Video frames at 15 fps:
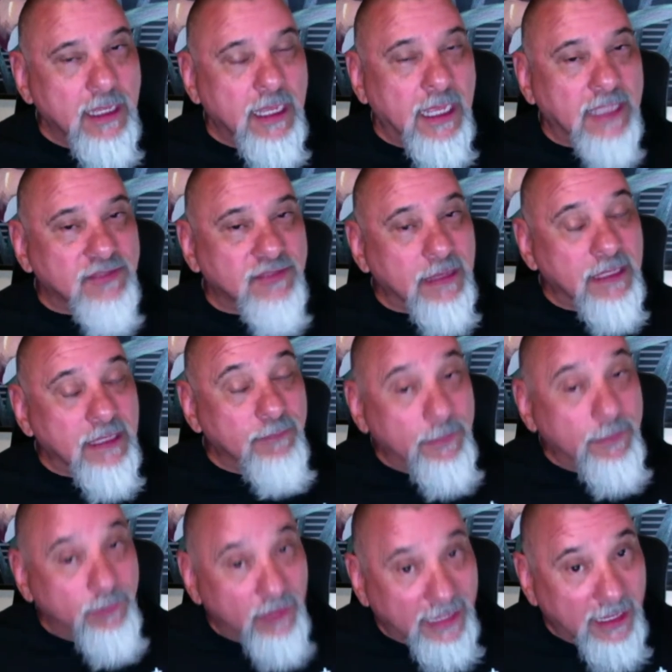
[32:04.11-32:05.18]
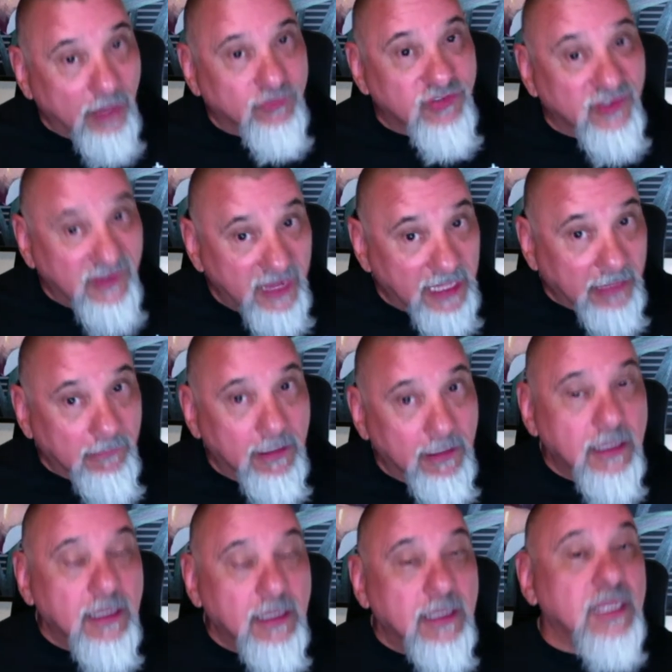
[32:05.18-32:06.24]
It's making people like OCD.
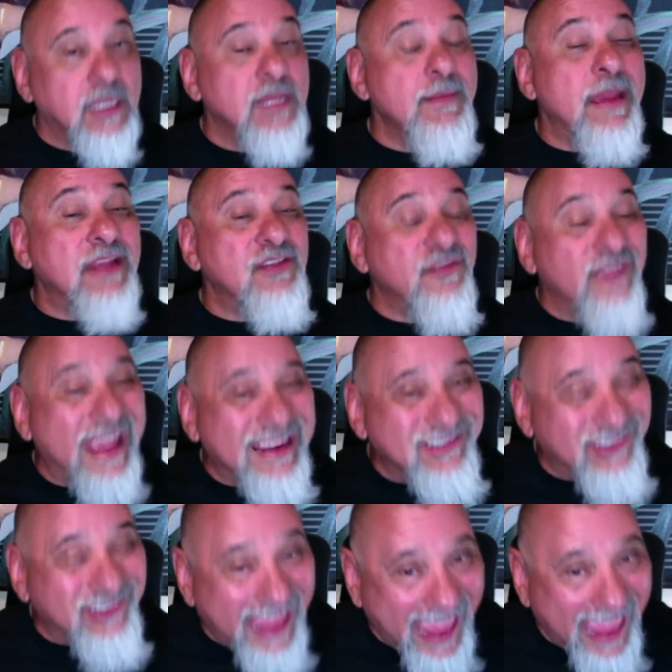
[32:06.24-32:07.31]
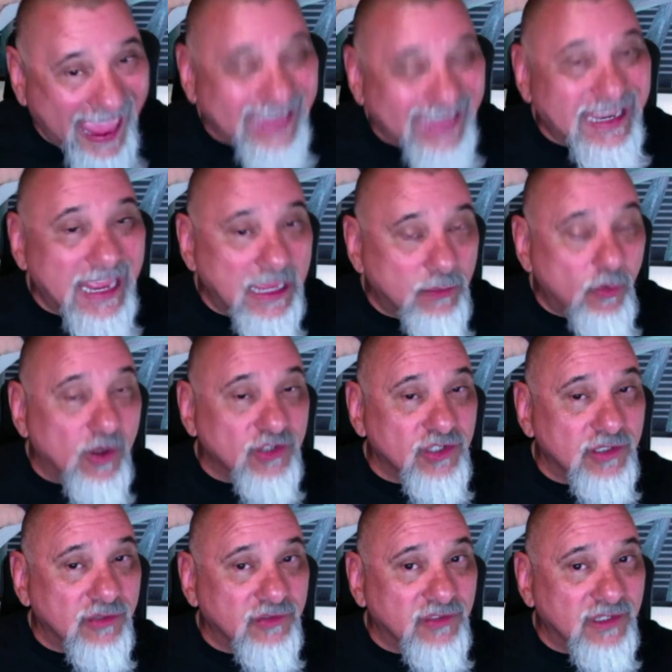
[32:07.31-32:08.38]
Can you imagine if you actually had hand washing
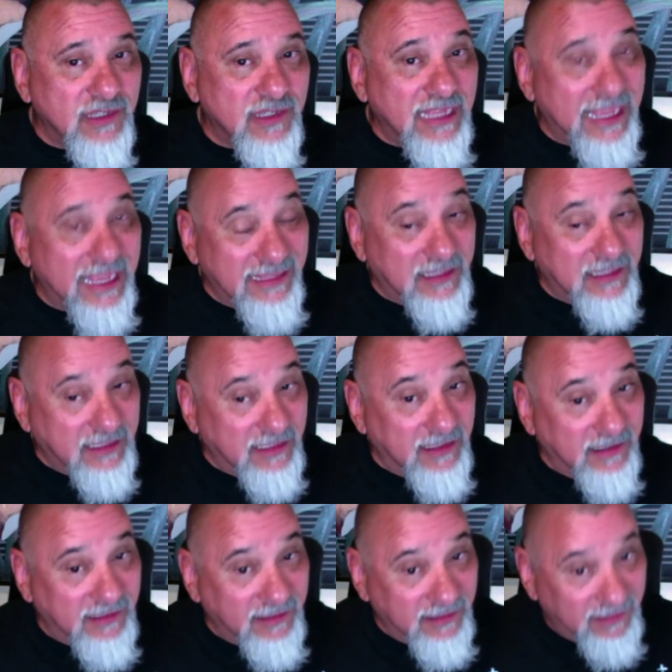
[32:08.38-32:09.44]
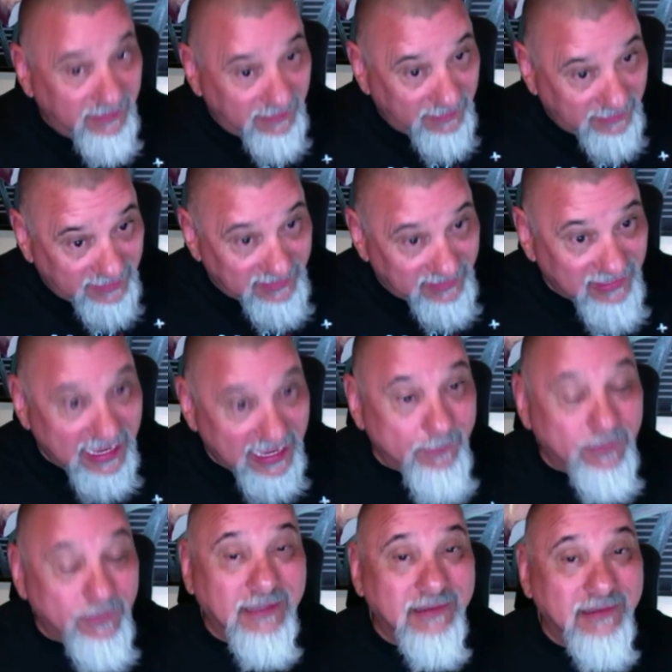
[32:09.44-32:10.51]
OCD and then this is
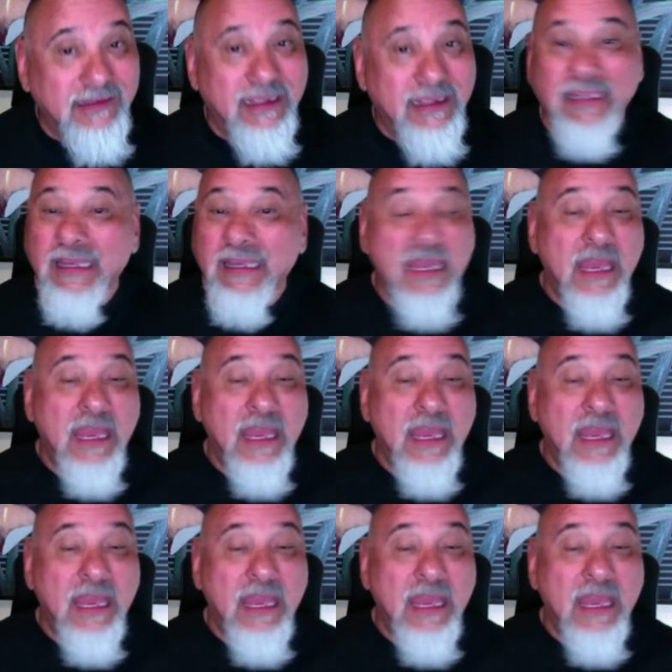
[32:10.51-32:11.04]
happening today?